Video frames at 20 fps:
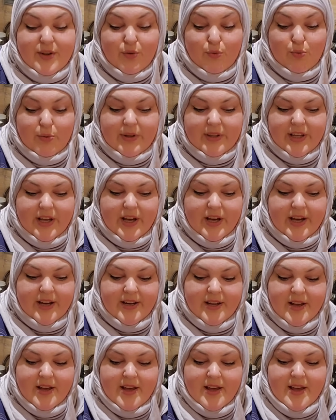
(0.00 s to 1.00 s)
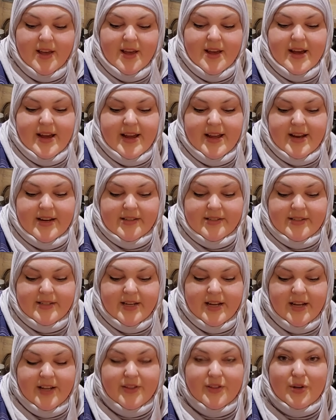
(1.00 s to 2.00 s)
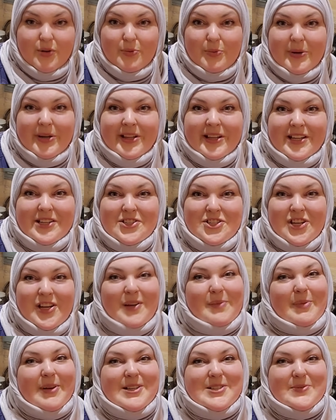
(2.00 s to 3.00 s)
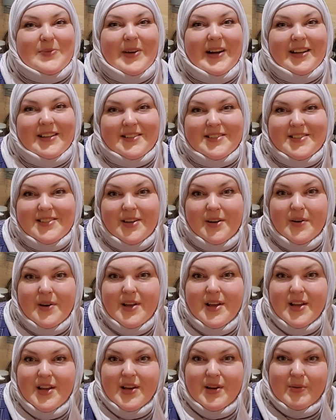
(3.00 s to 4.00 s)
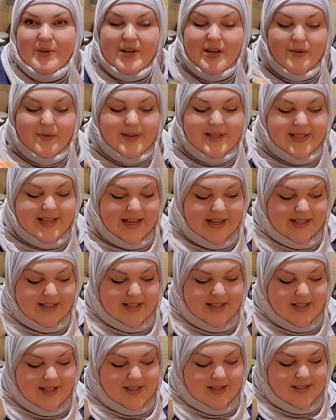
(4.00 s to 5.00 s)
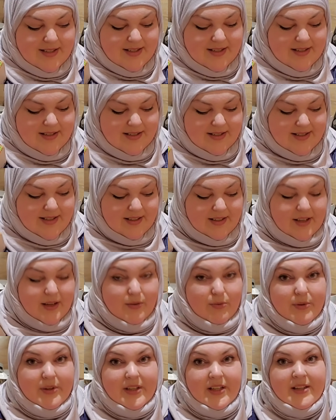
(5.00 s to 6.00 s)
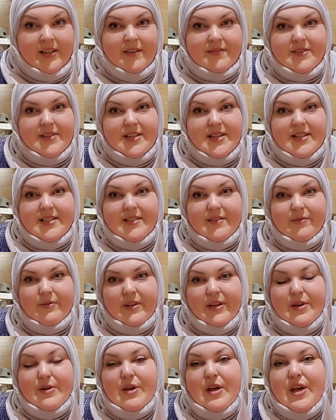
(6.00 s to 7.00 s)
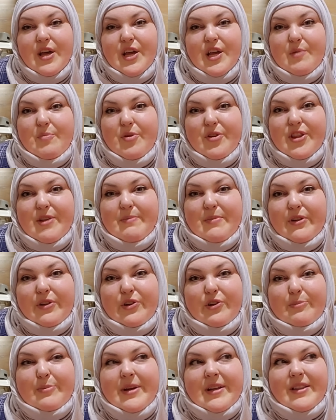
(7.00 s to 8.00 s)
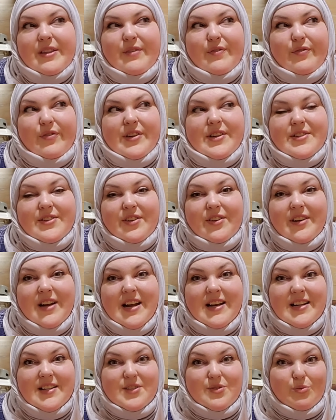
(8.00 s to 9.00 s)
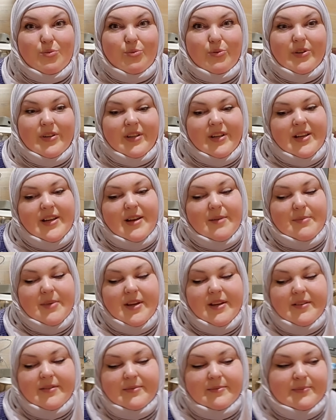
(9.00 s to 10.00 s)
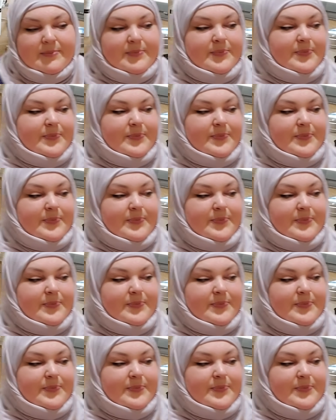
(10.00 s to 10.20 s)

and they're really good. And they're really cheap as well, so we always get these. Salah really loves these. Like, you put them a little bit in the freezer and it's really yummy.